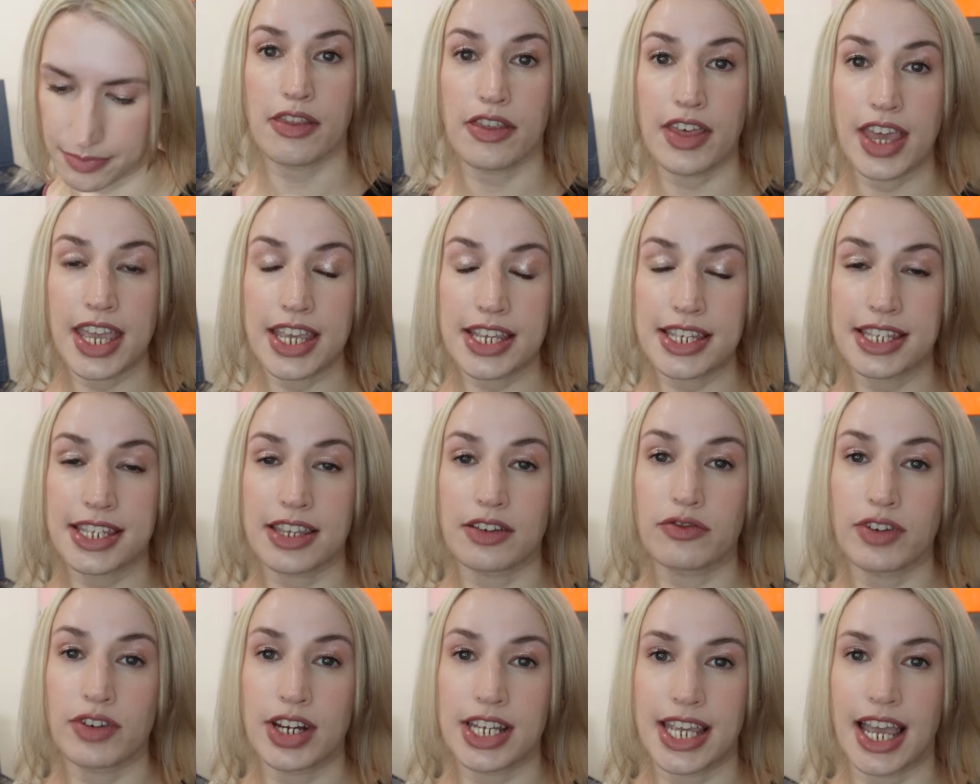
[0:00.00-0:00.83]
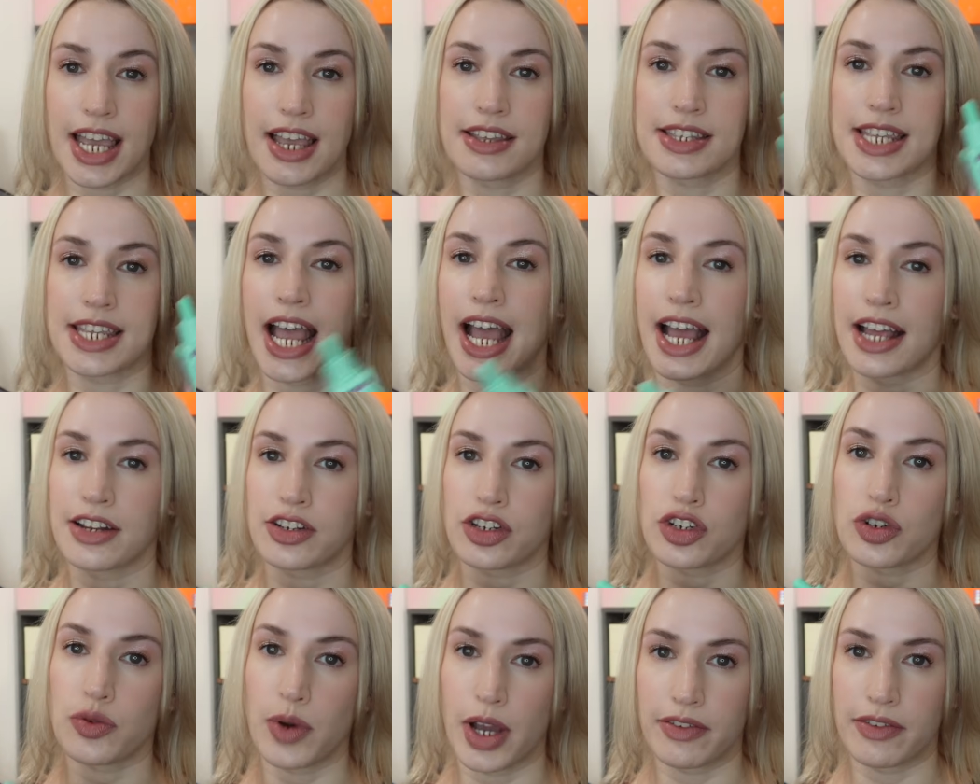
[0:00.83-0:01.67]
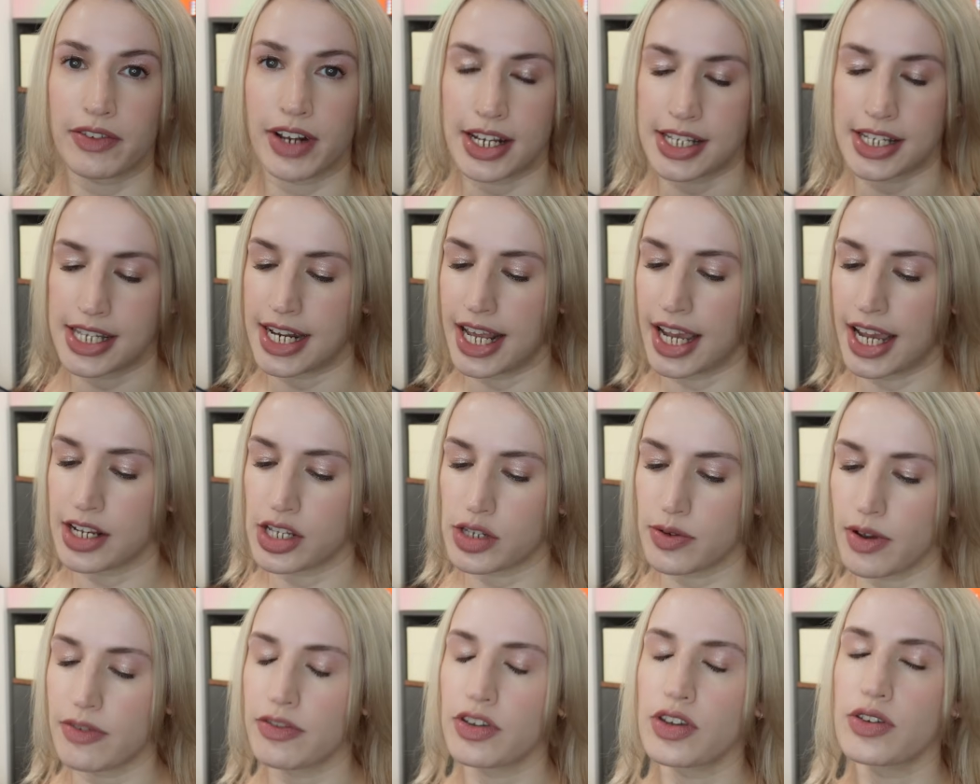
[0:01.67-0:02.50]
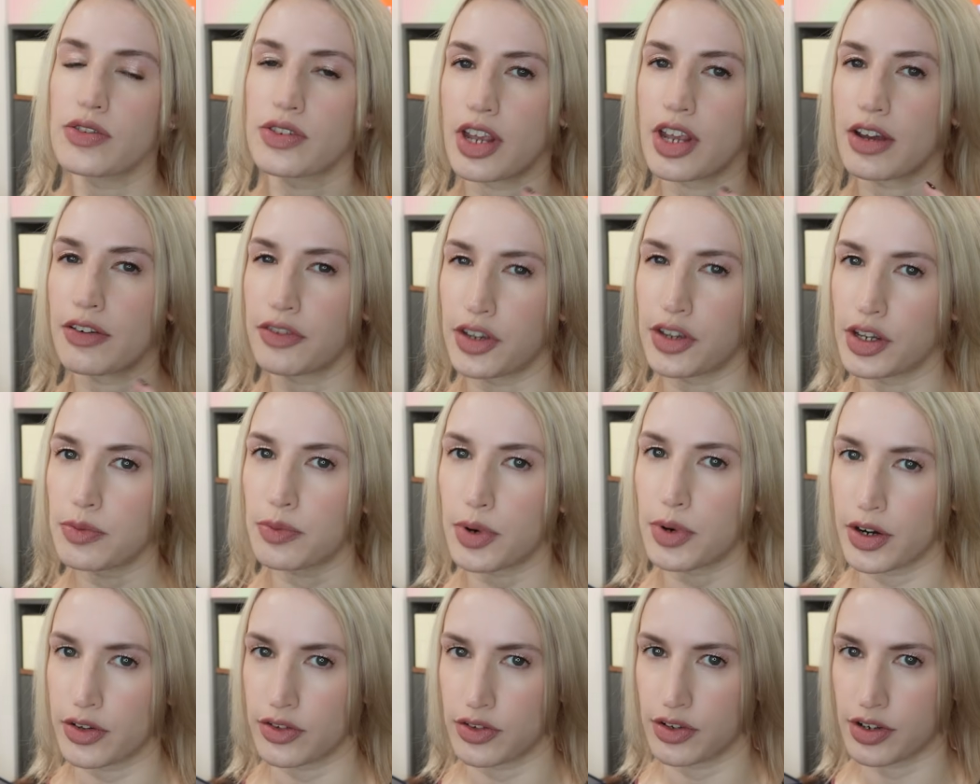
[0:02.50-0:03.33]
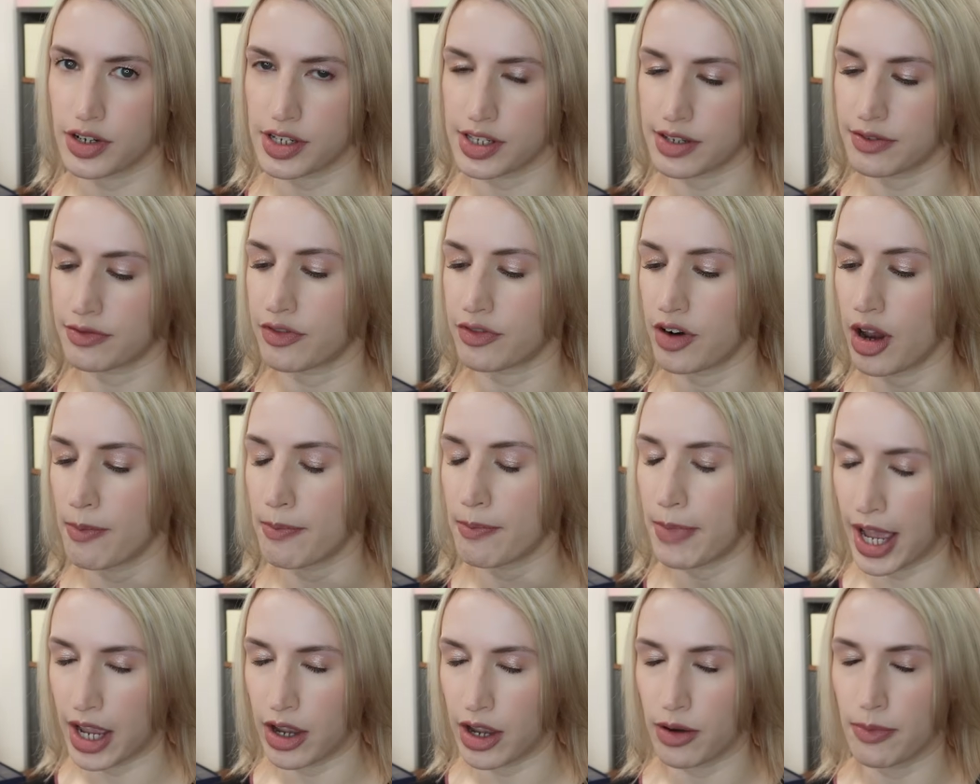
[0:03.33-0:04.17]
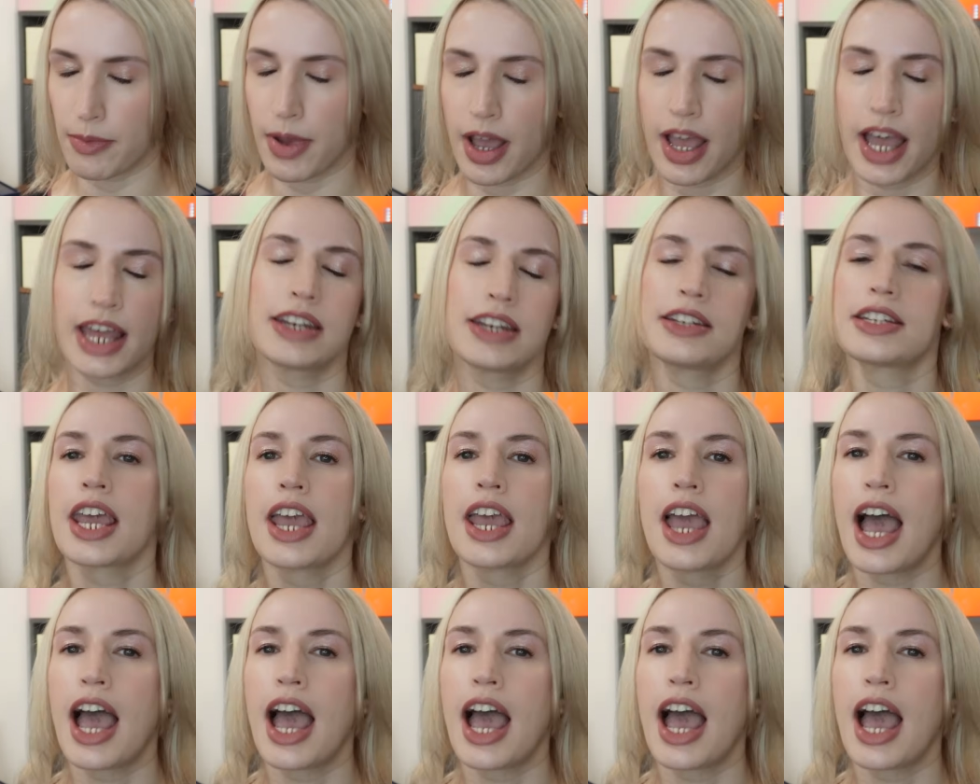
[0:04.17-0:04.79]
This retails at $12.99, so I've used a few products from Bioma, and